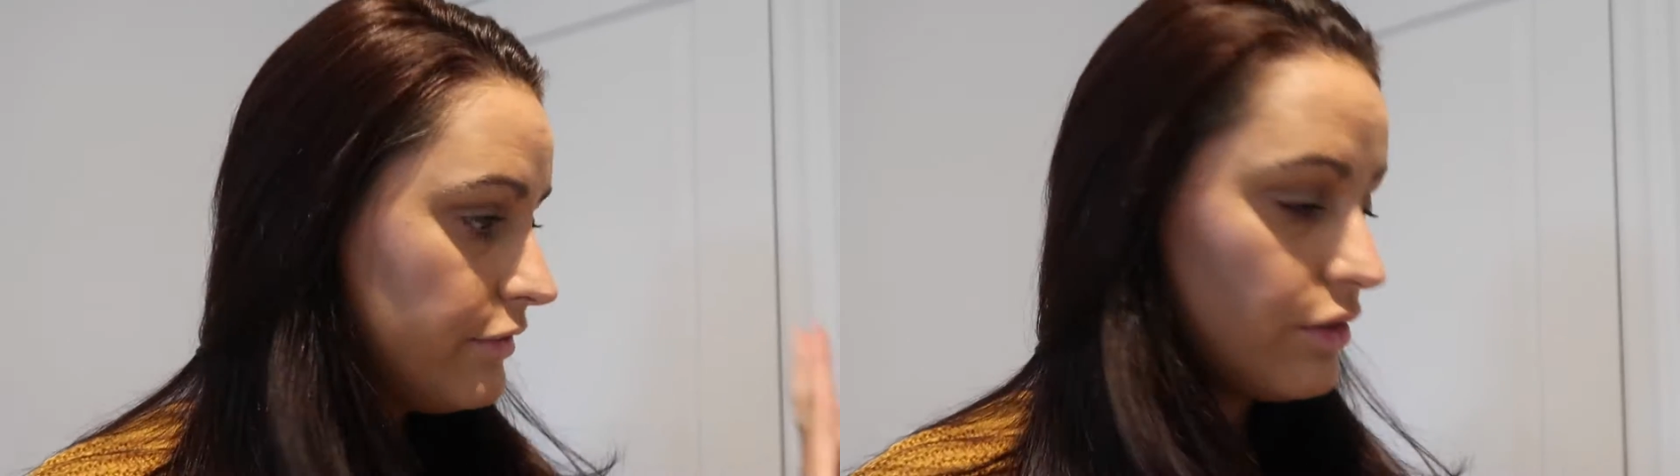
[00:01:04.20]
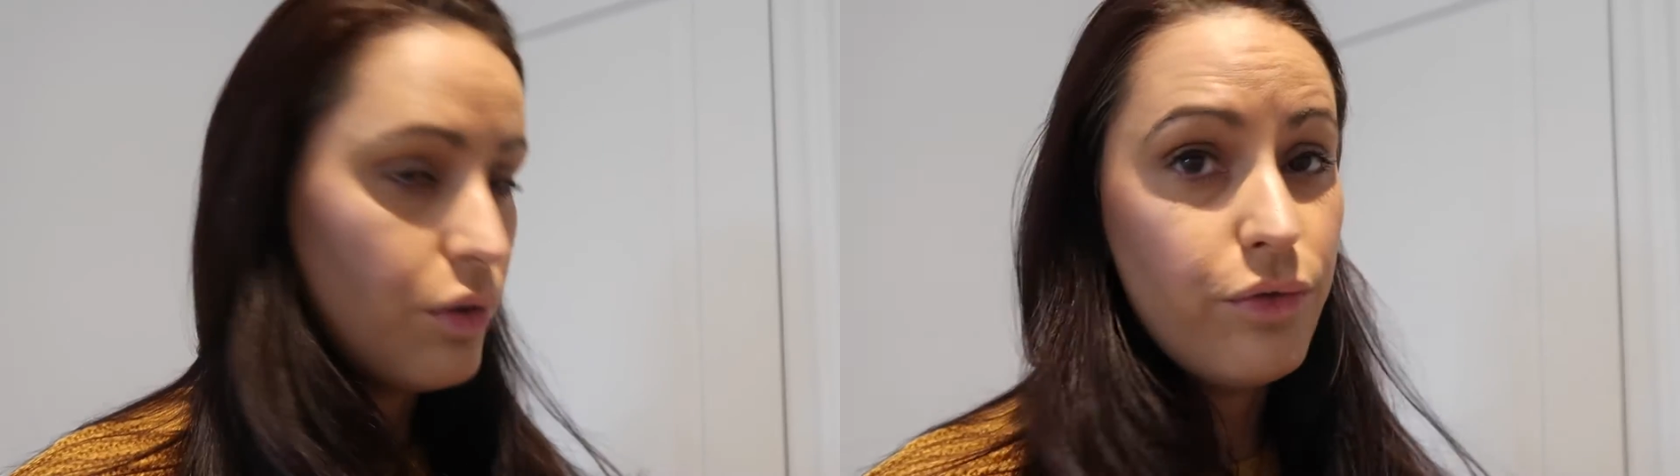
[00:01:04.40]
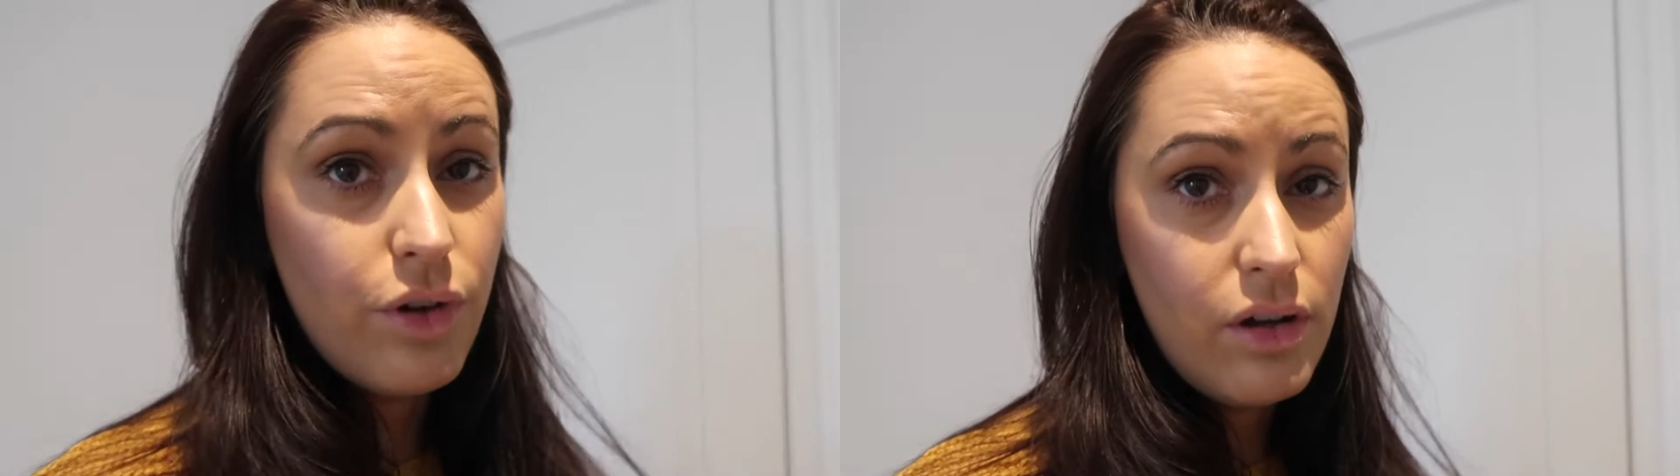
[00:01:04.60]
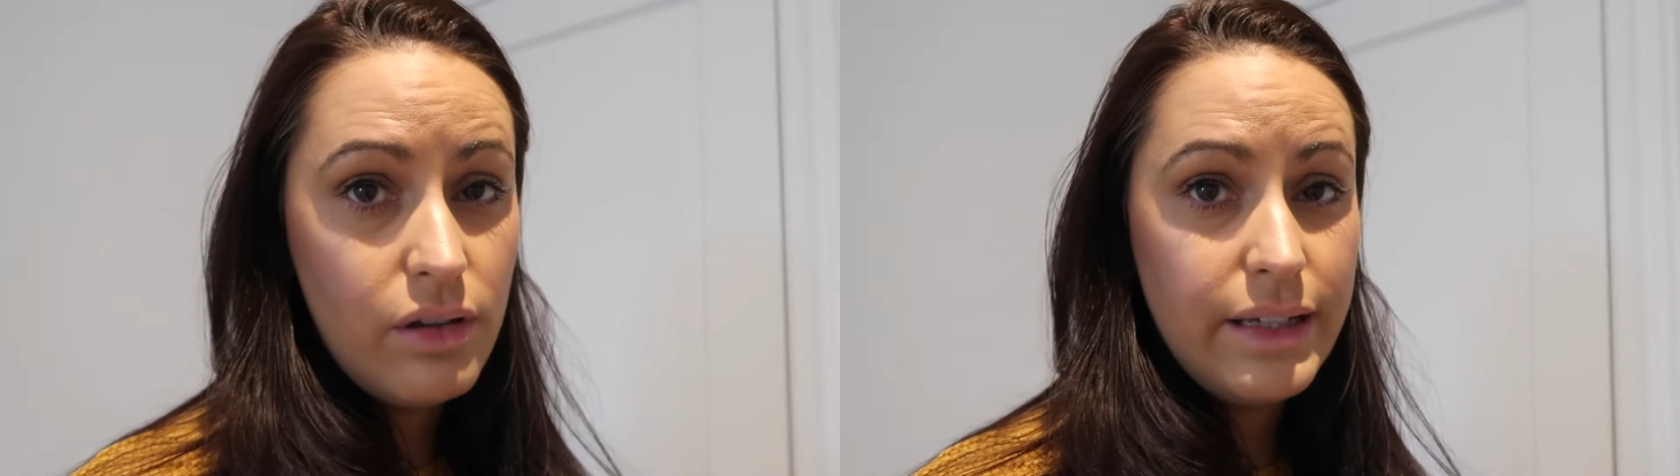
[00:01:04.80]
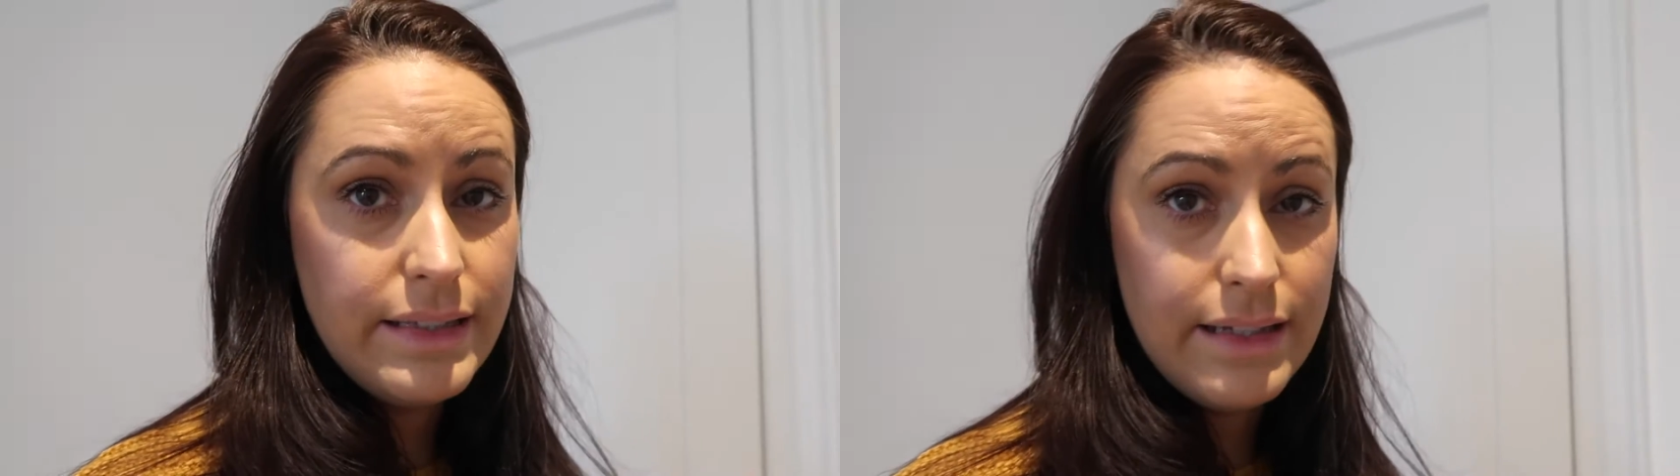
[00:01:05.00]
for
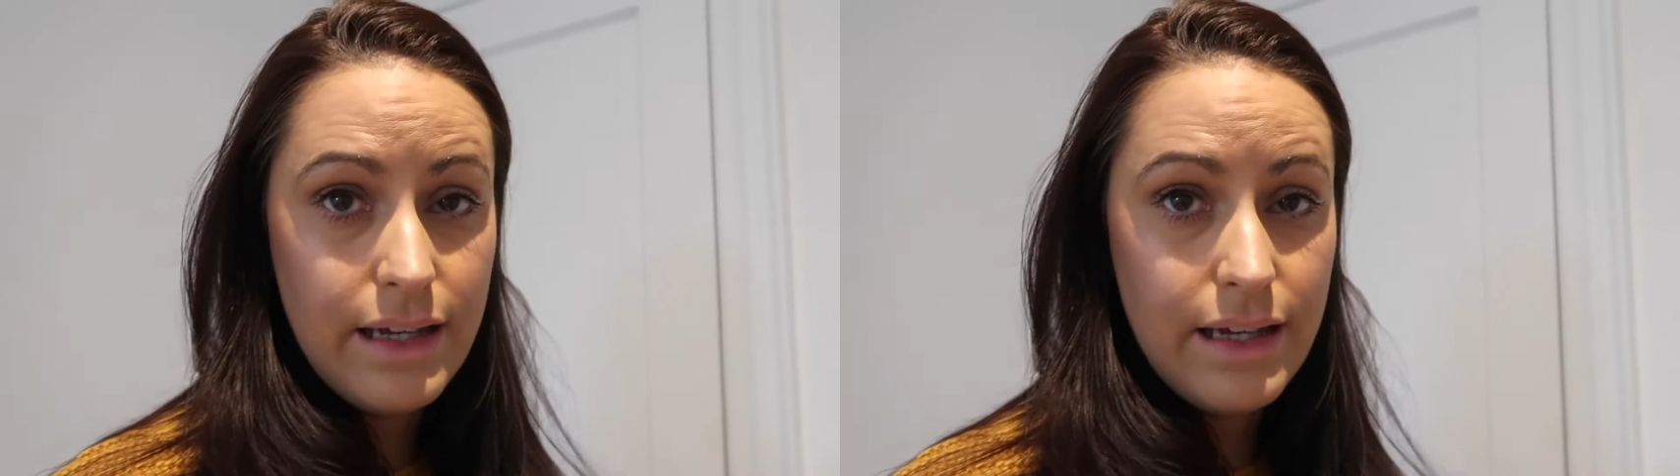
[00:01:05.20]
overall, it's a